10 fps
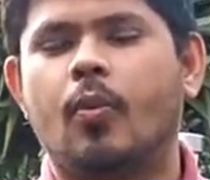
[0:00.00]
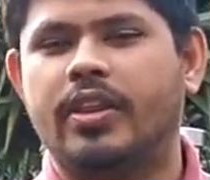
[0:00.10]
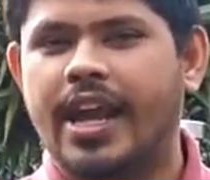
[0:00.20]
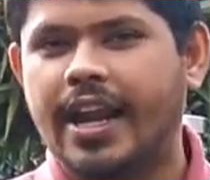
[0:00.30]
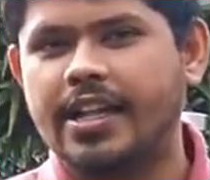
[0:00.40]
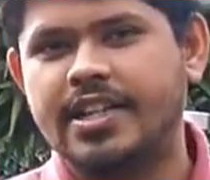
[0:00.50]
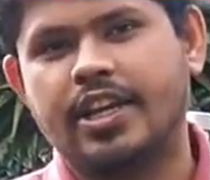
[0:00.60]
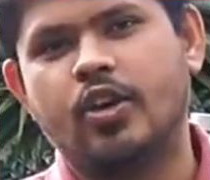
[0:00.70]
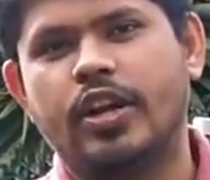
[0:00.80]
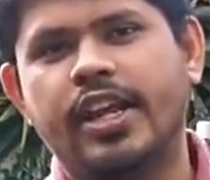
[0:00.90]
With that, I'll
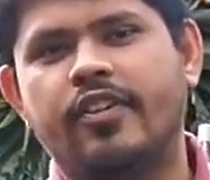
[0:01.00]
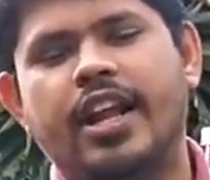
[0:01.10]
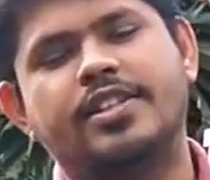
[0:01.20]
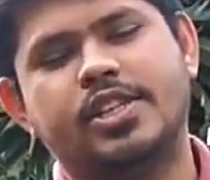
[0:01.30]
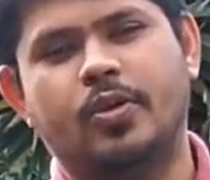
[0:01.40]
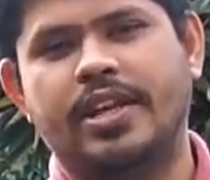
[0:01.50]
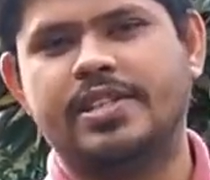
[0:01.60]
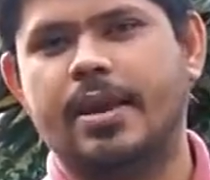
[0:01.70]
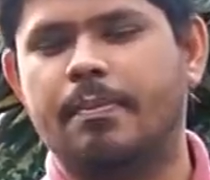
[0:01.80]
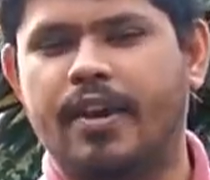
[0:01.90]
take your leave and I'll see you
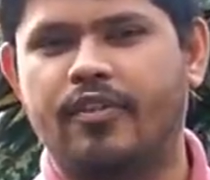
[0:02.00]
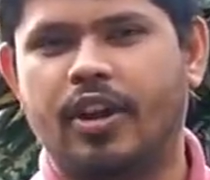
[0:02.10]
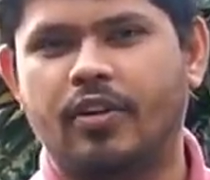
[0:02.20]
next time. Bye for